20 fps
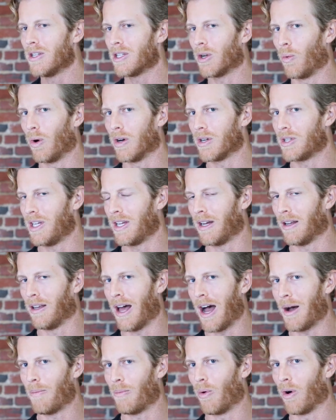So we're seeing a
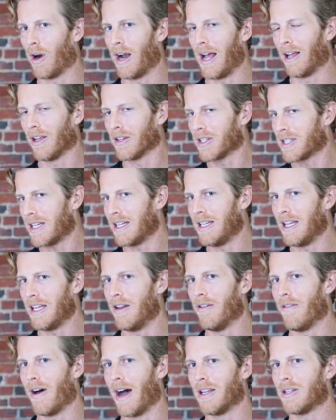lot more LCD
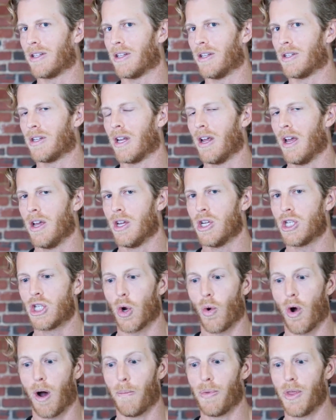devices
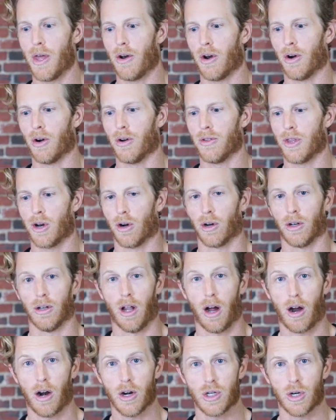show up that are
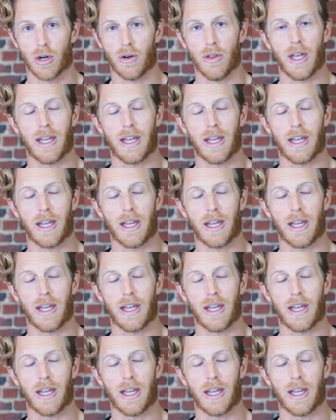larger,